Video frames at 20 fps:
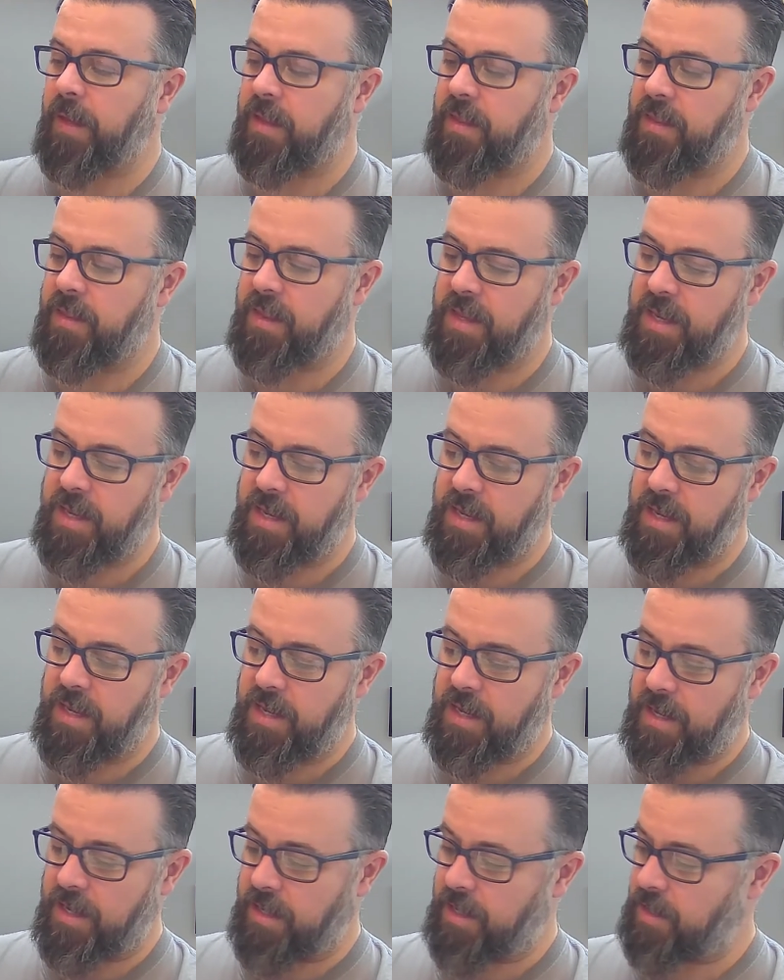
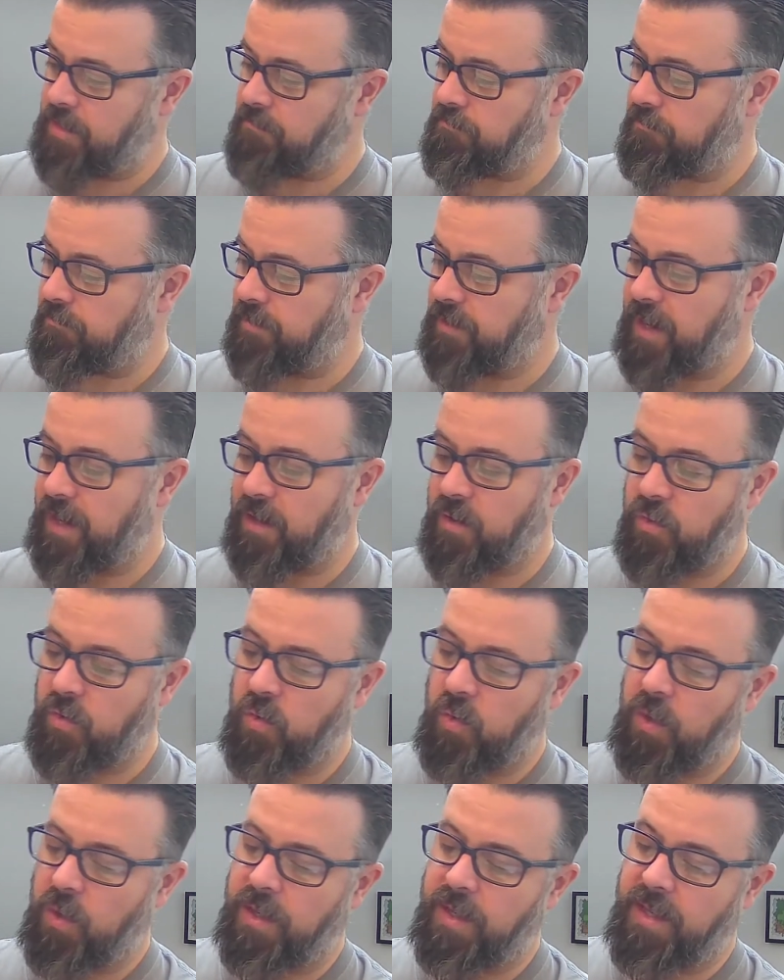Yeah,
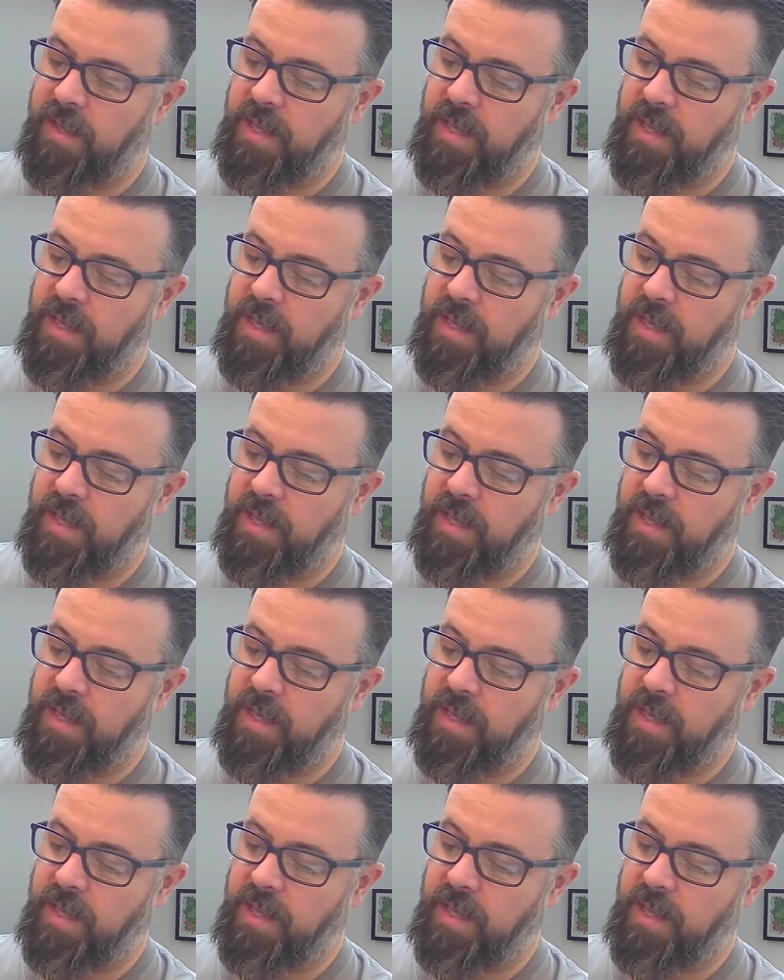good quality